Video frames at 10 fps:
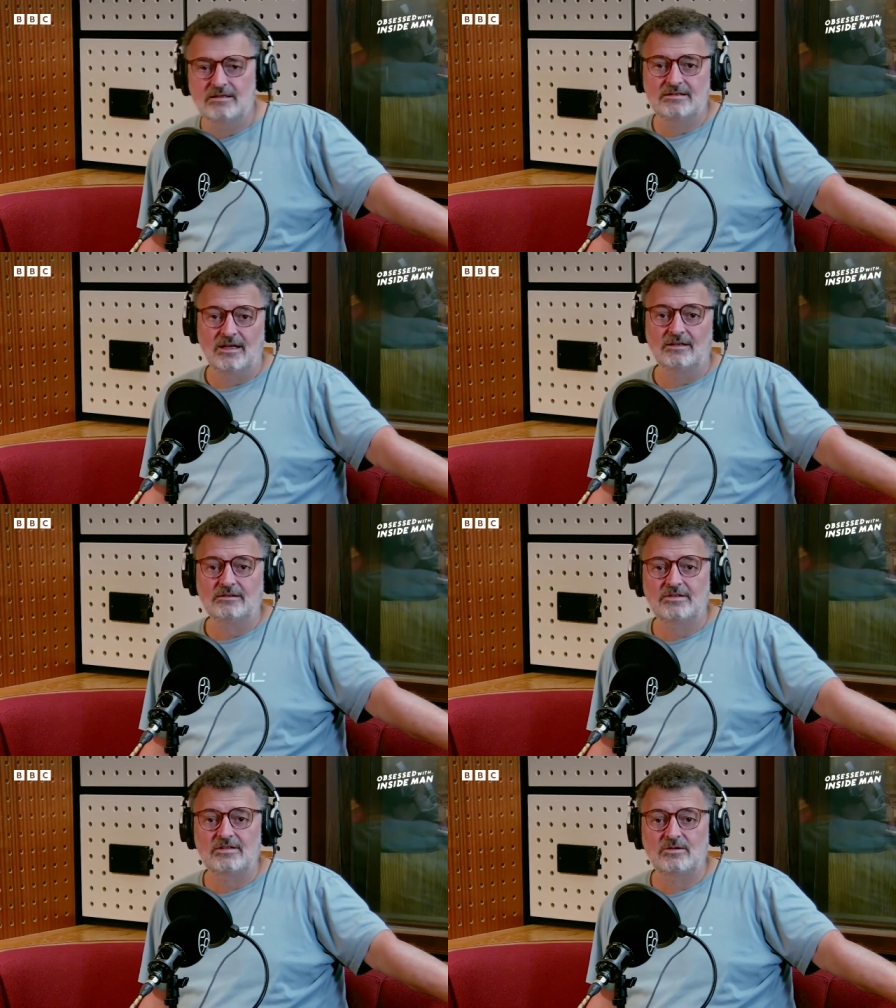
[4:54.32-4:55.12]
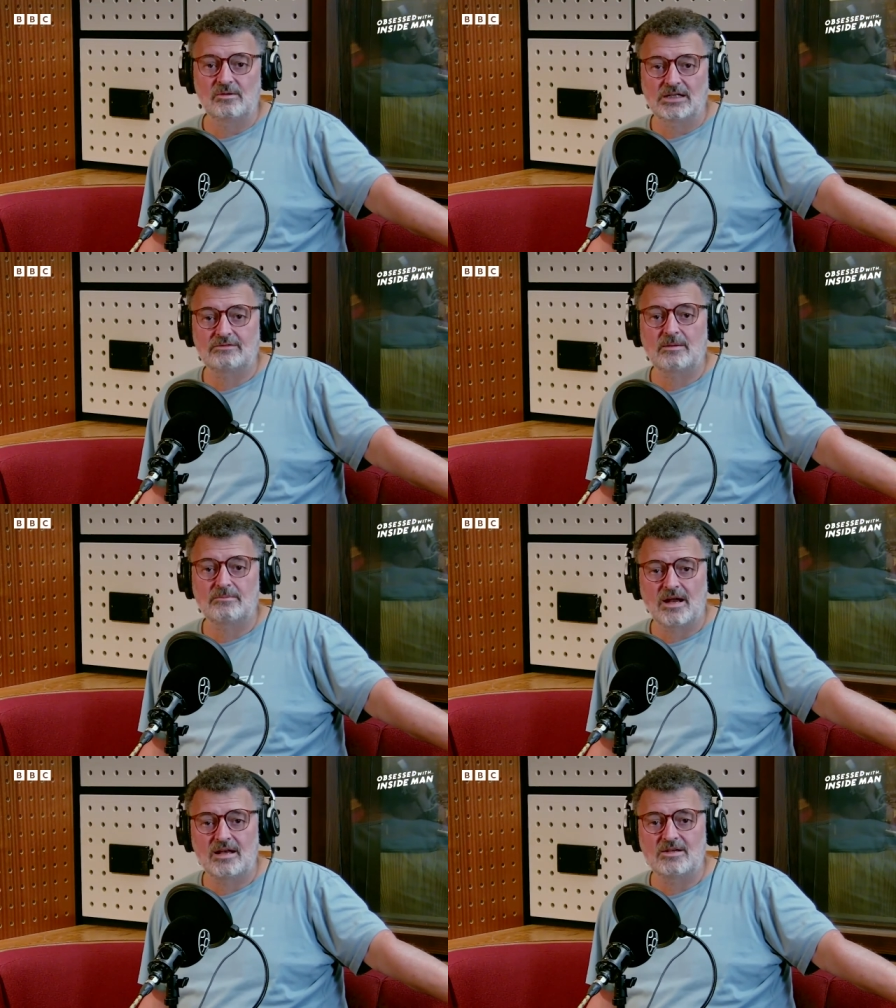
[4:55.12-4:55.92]
delve into the world of our
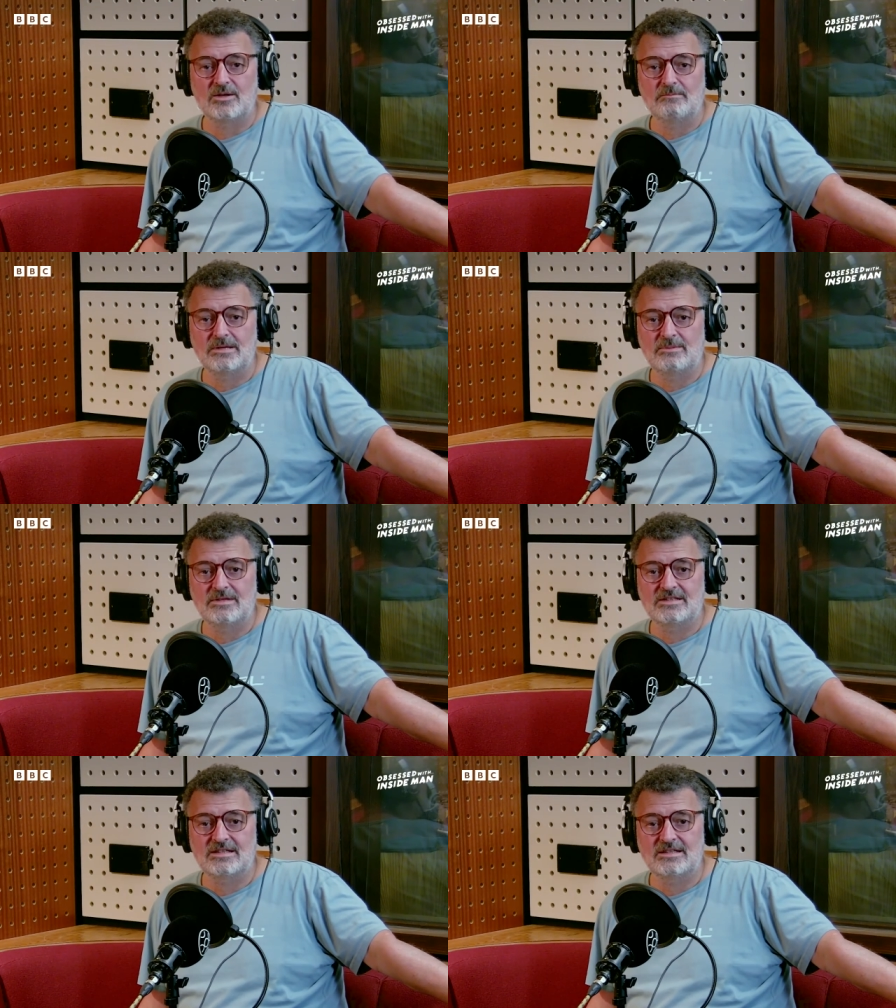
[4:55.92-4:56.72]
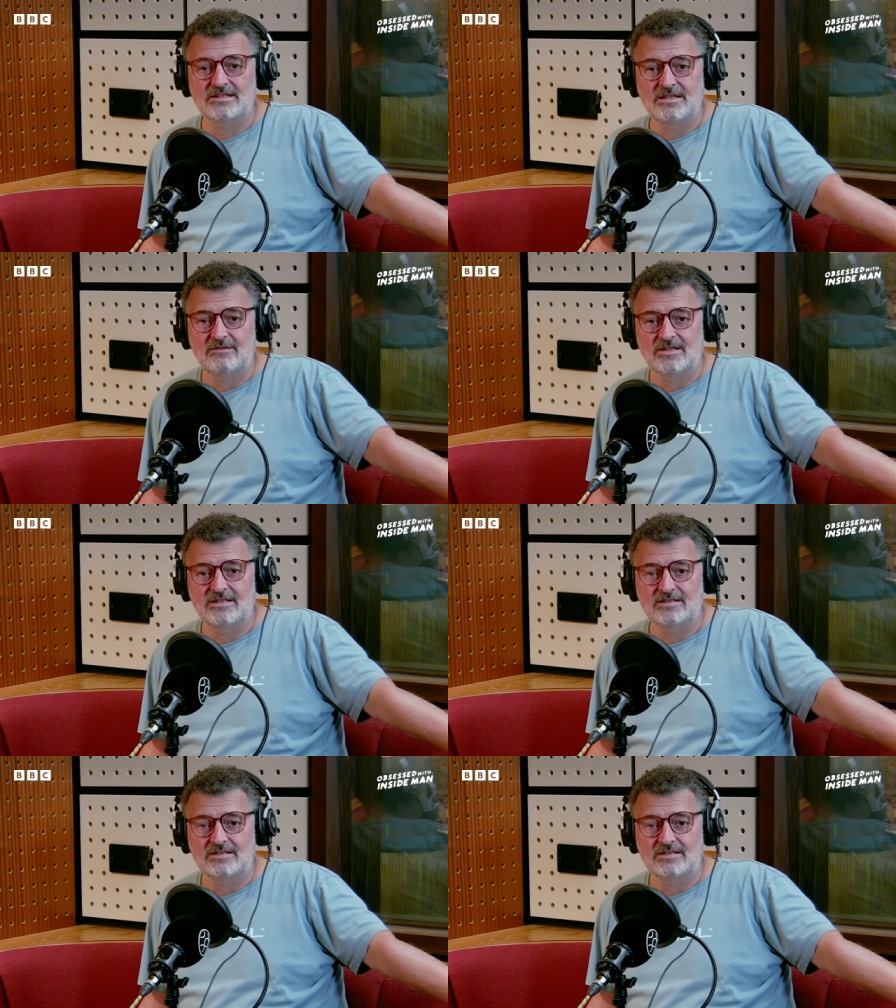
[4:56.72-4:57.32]
brand new BBC TV